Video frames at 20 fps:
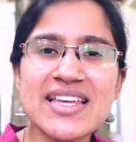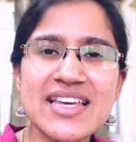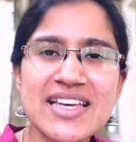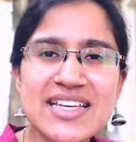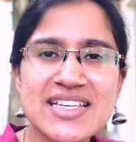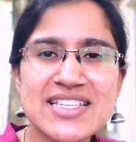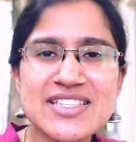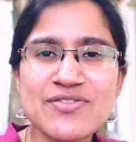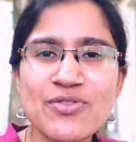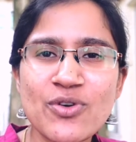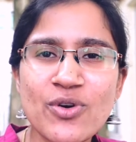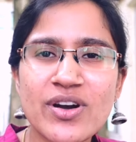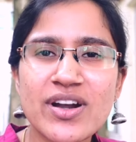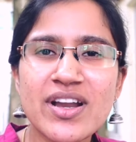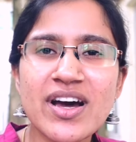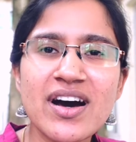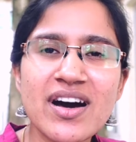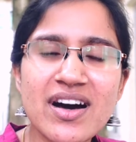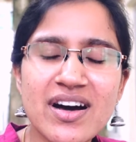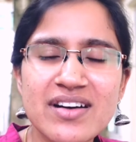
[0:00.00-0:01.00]
He's
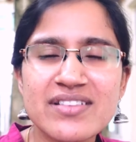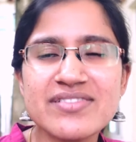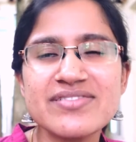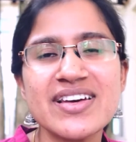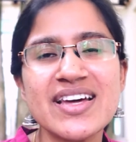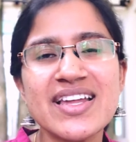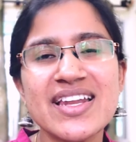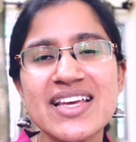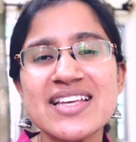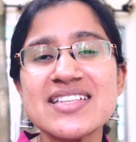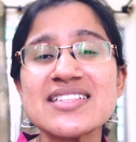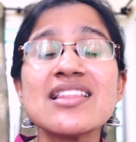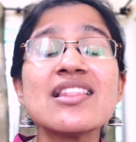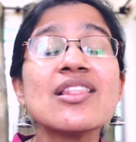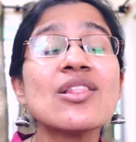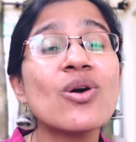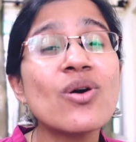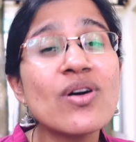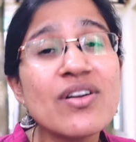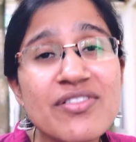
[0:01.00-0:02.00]
4.5 and he's a
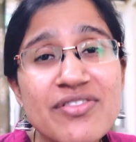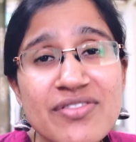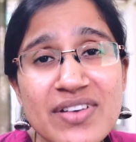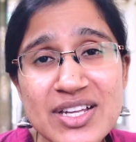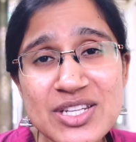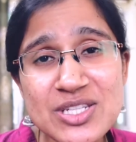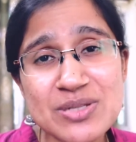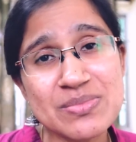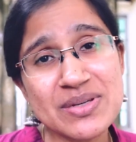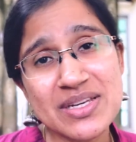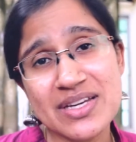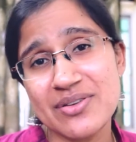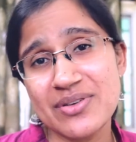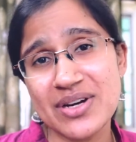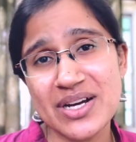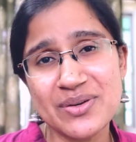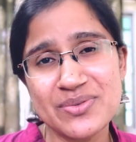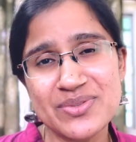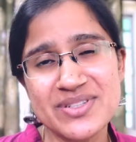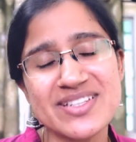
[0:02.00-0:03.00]
lot of fun to be
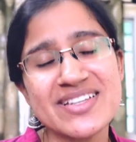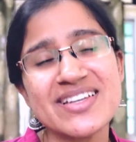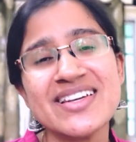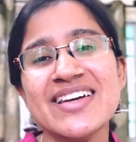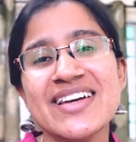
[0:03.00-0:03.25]
around.